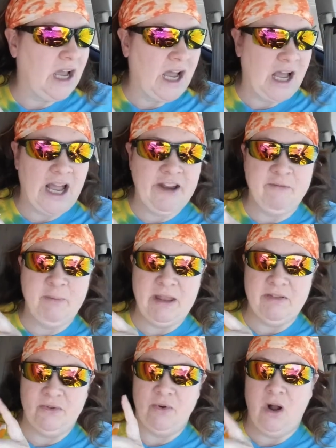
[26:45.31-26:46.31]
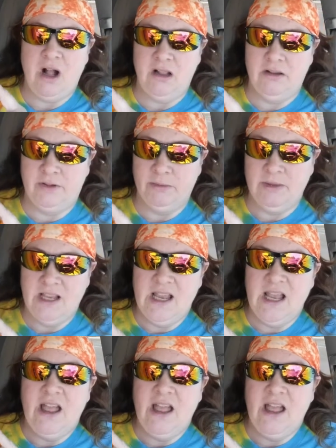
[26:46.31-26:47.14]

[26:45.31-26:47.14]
I've been through all of them.